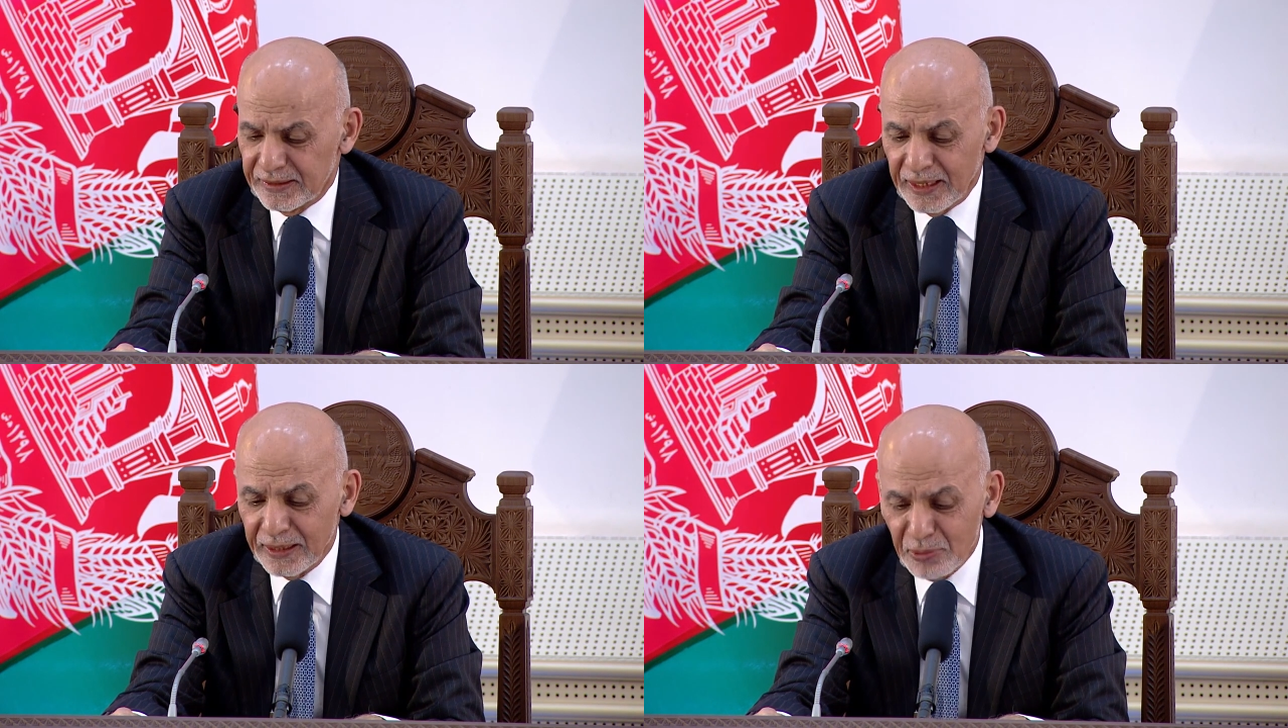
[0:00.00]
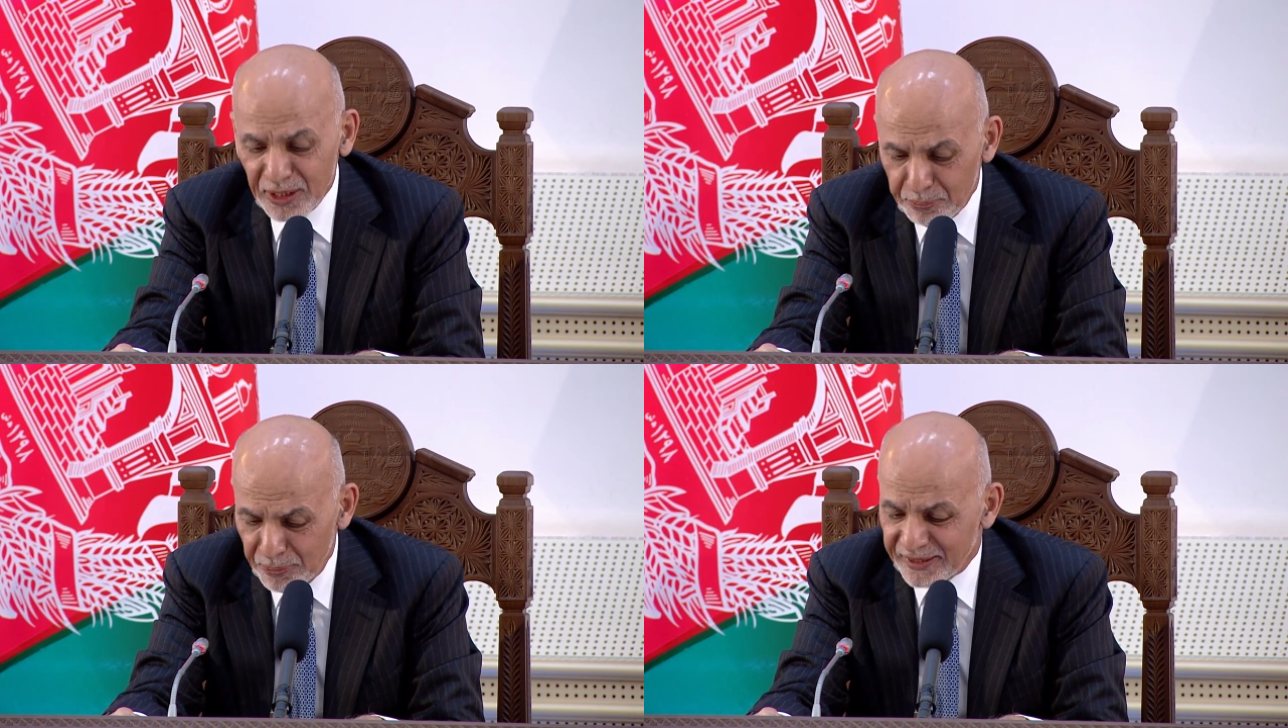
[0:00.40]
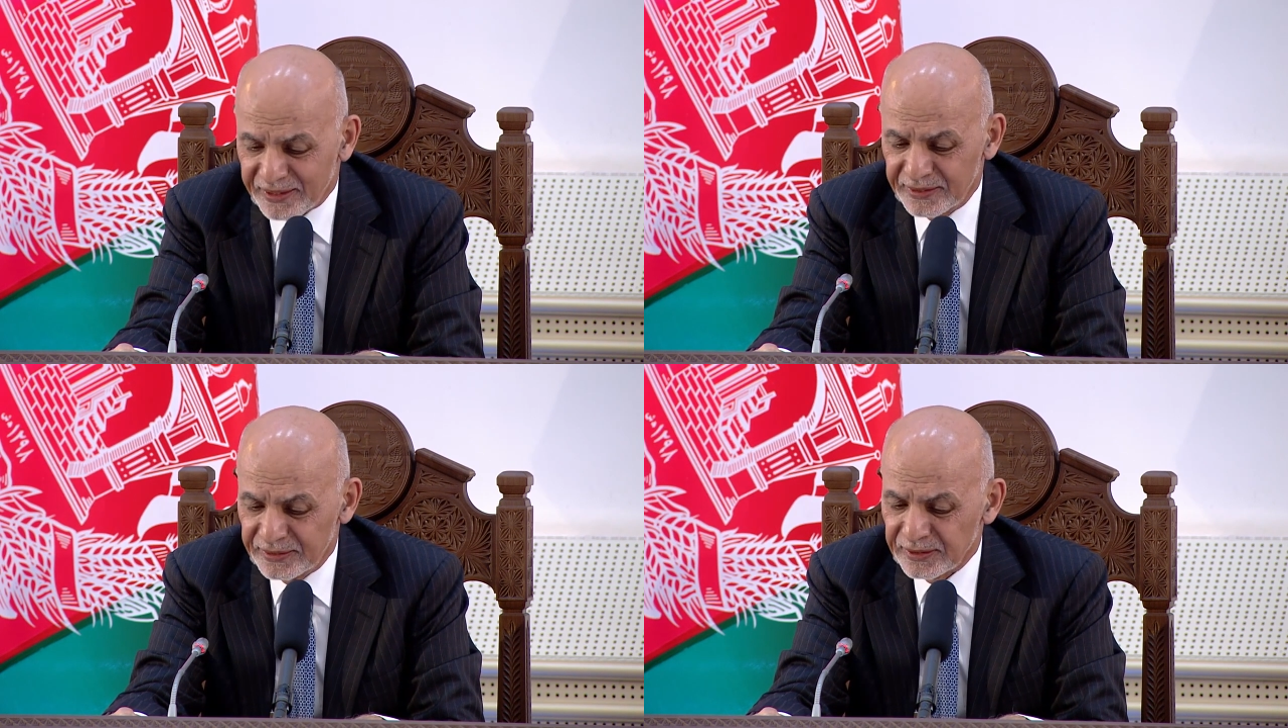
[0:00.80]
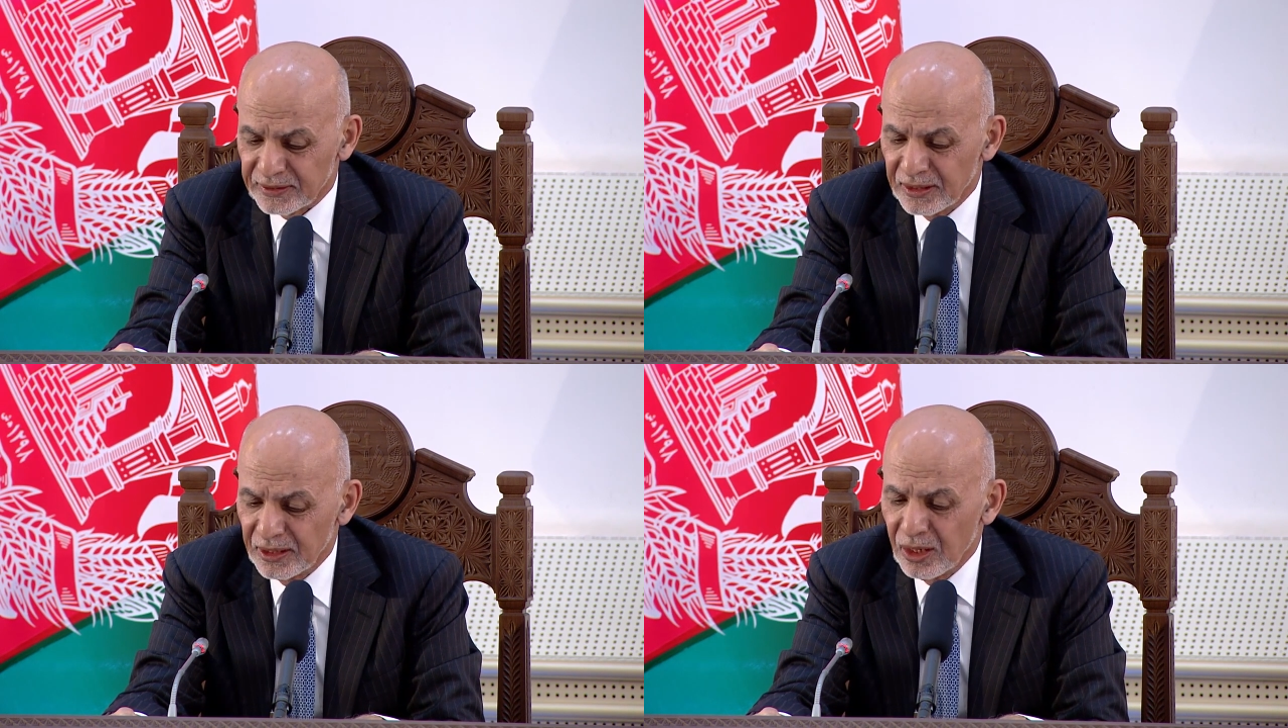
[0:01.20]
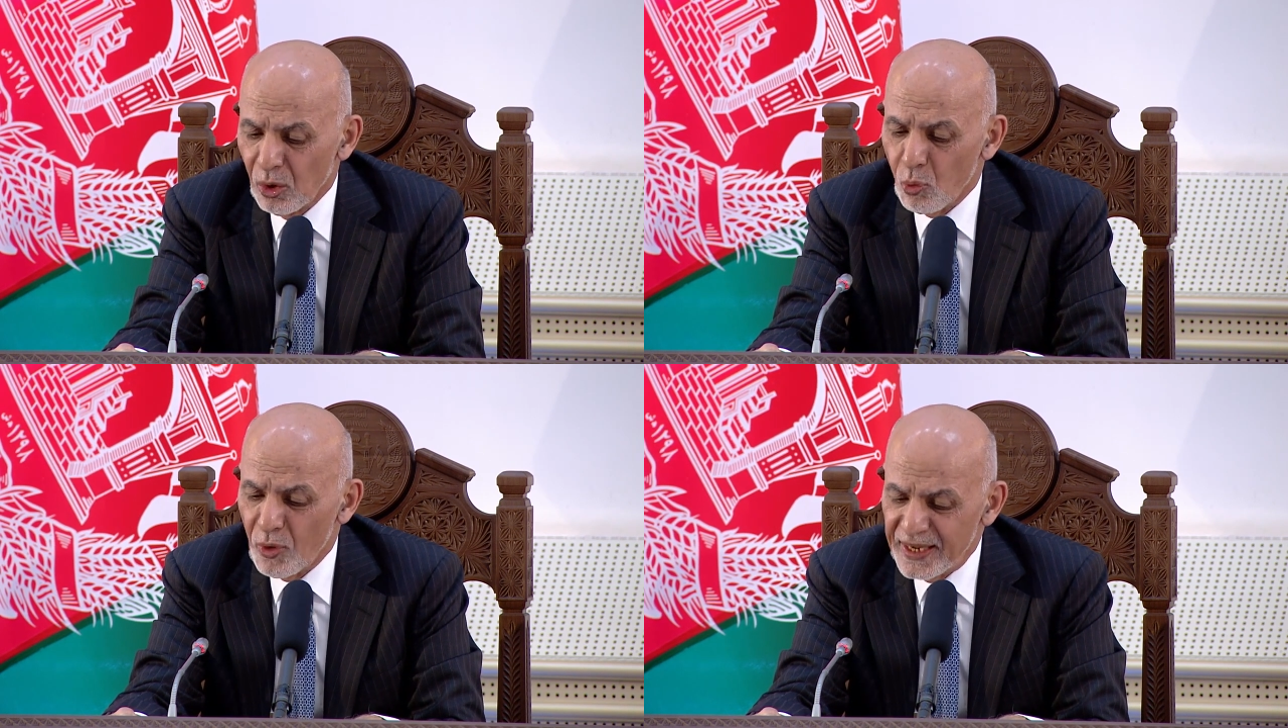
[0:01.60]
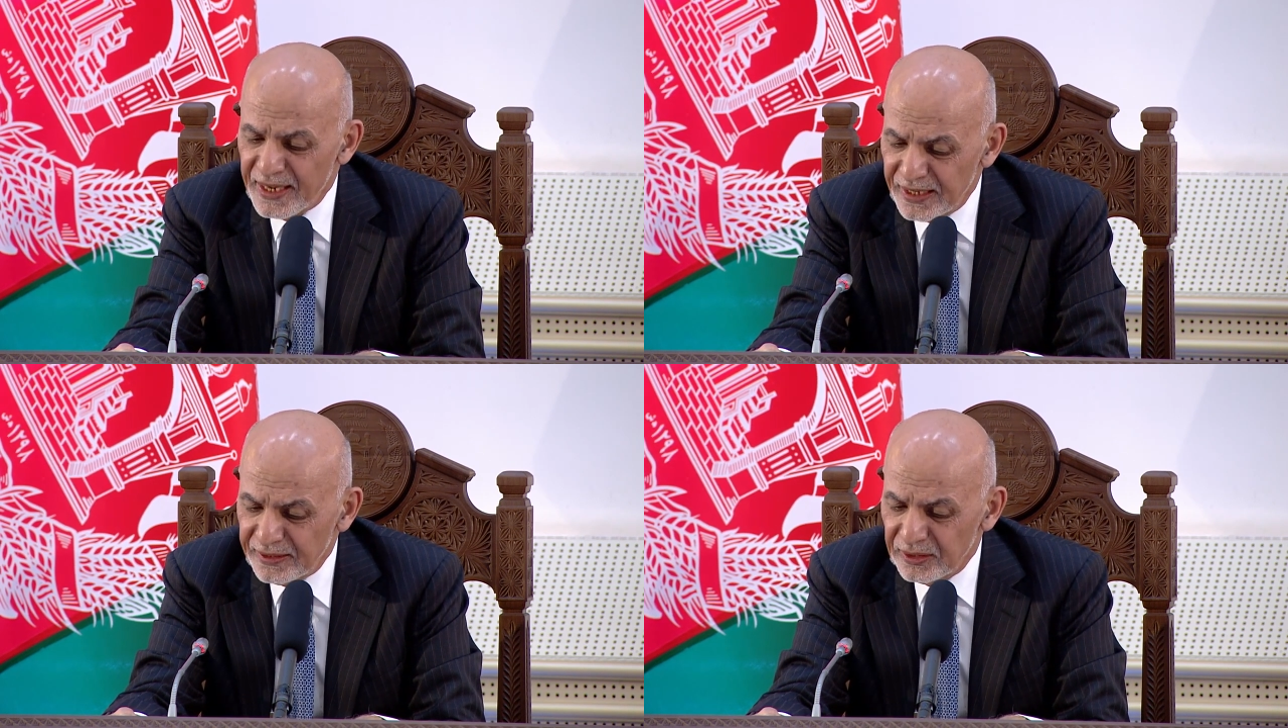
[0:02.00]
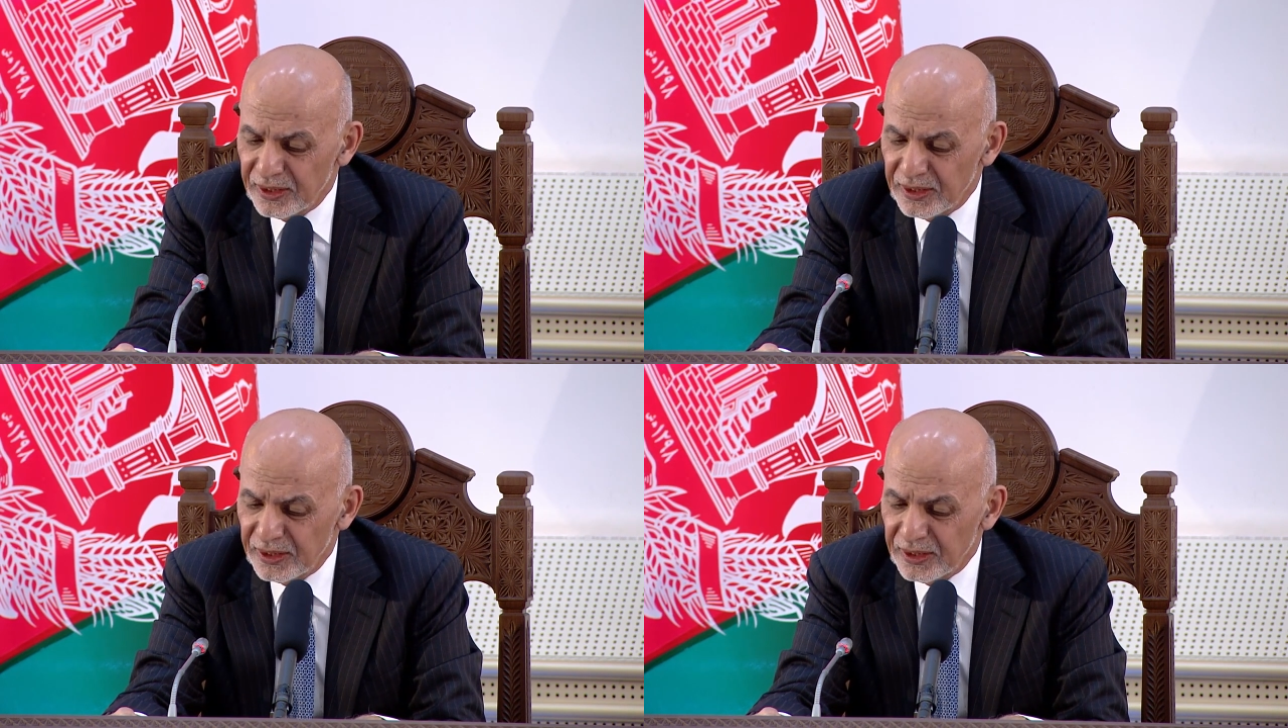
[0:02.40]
Let me repeat this. We need